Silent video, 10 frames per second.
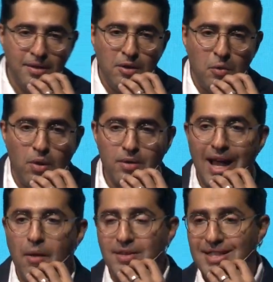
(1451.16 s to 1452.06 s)
when
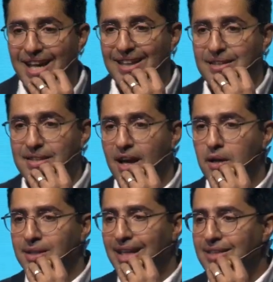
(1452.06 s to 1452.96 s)
our talents are
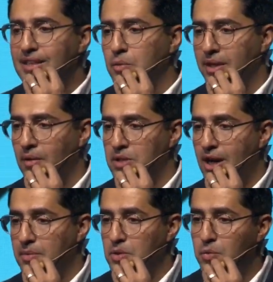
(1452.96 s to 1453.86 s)
connected with our
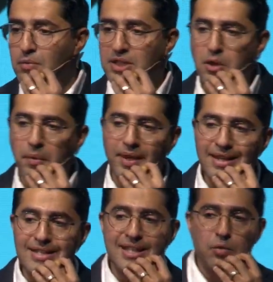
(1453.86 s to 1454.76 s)
jobs, when we do
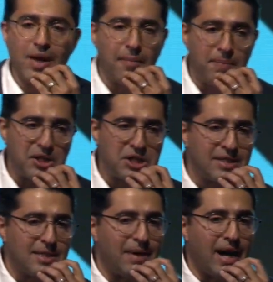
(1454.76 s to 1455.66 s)
things that we are passionate
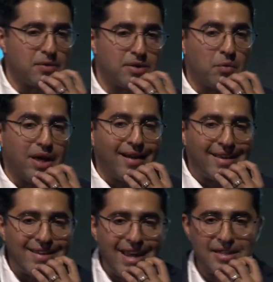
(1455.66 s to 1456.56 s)
about, that we are
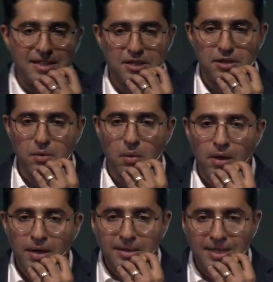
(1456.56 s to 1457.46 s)
created to do.
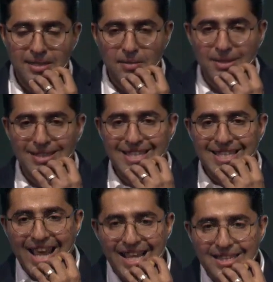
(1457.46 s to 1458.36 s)
That's
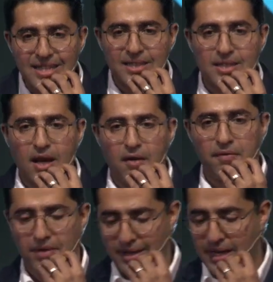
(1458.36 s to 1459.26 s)
the essence of
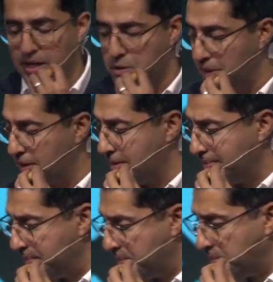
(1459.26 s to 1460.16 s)
engagement.
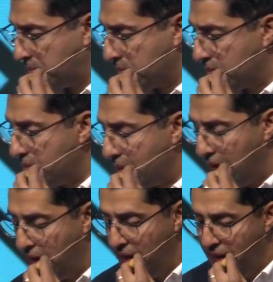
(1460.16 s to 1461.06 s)

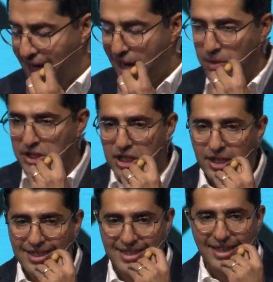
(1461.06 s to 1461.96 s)
And when you look
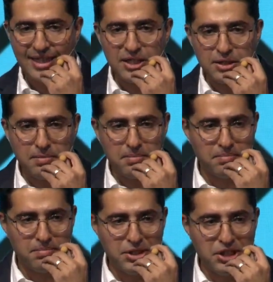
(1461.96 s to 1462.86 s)
at talent
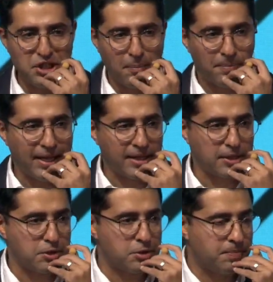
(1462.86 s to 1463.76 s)
job
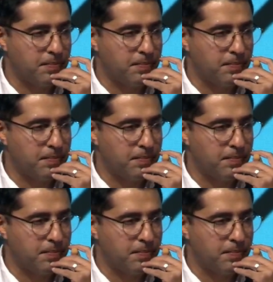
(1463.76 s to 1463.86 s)
linkage,